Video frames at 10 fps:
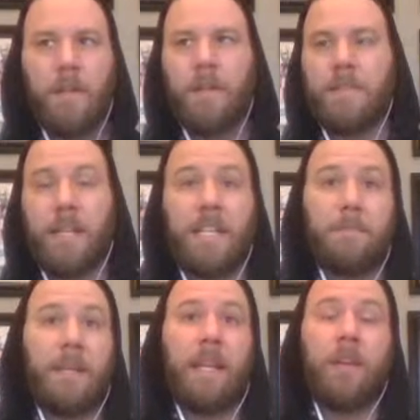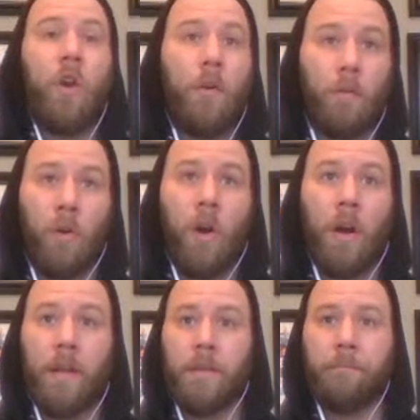Sting has been getting over
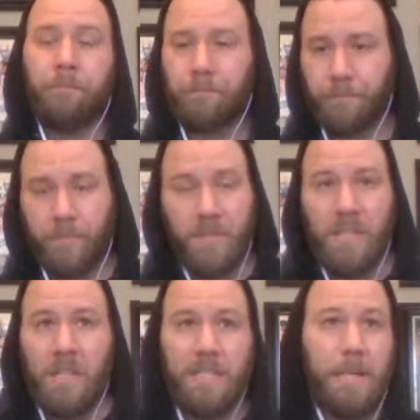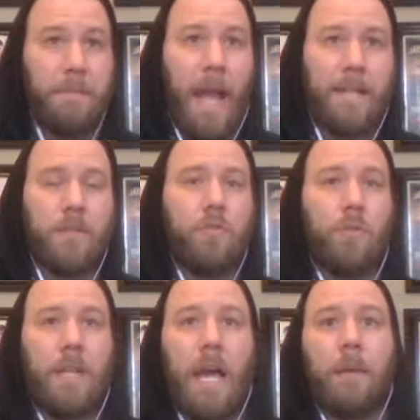on Team Taz this
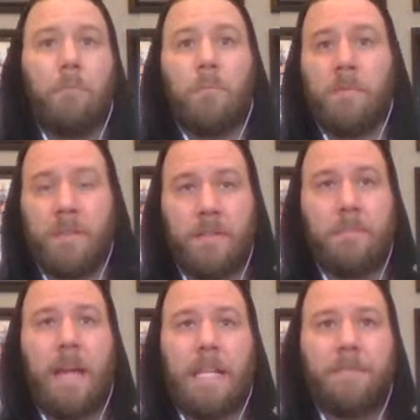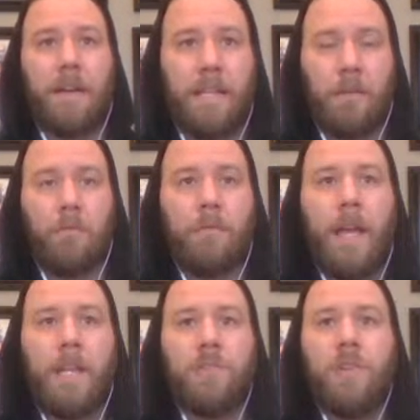whole time. Team Taz finally getting
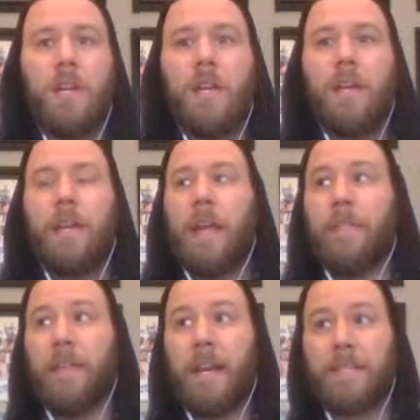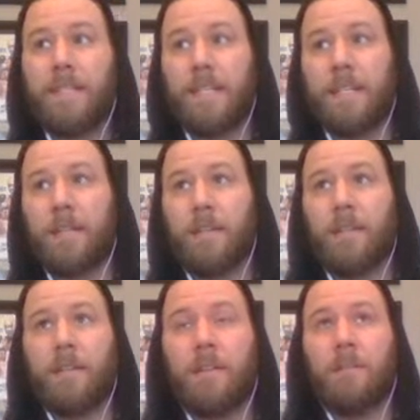revenge. And then I see
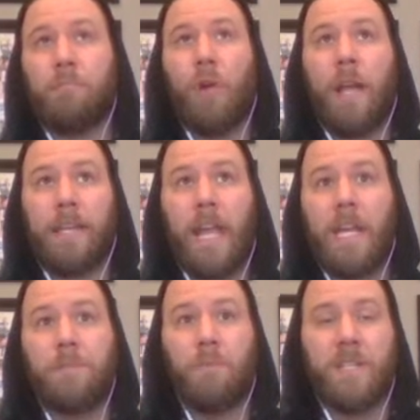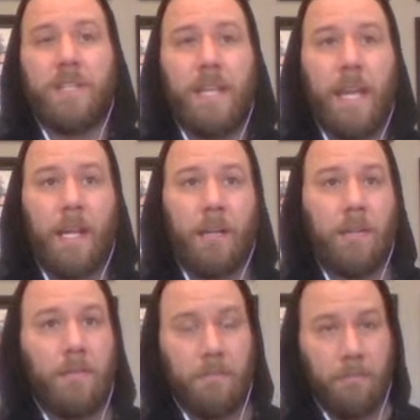Brian Cage put Sting
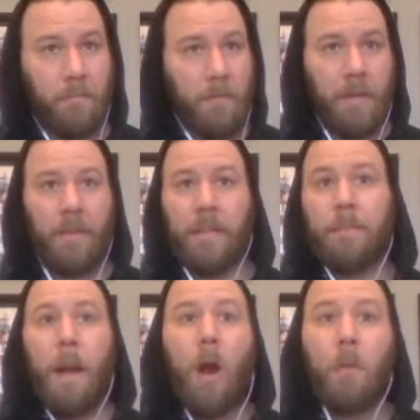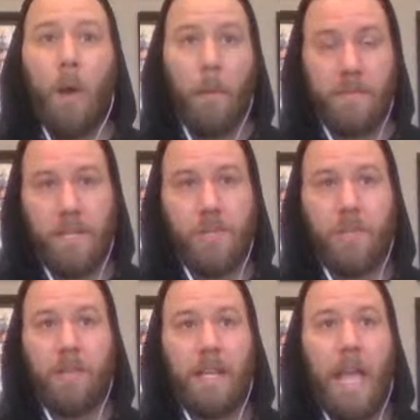in like the powerbomb
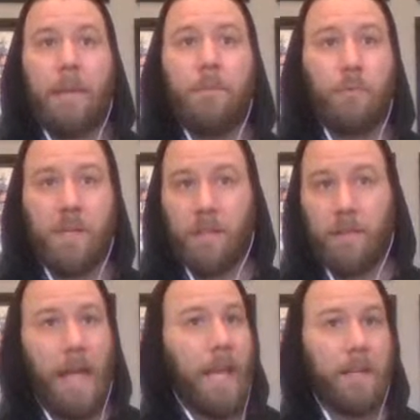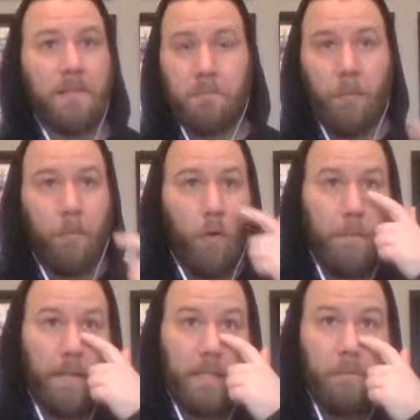position, like head between the legs before he
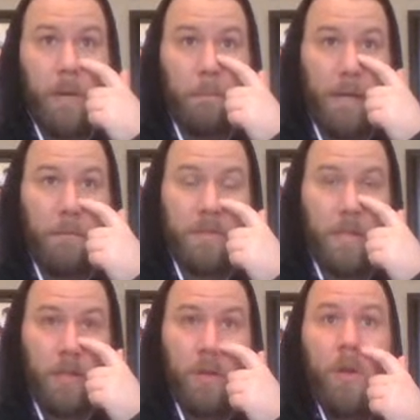picked him up. And I was like,